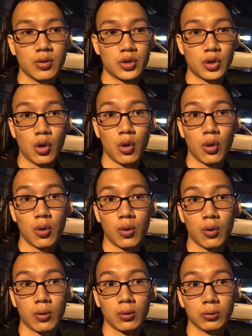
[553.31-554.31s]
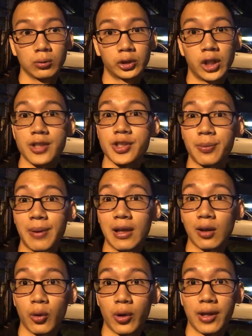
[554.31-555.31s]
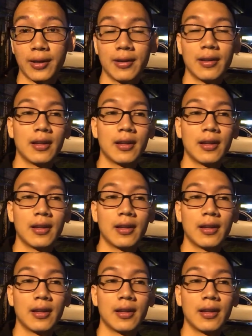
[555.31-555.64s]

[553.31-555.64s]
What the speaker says: So trucks are being loaded,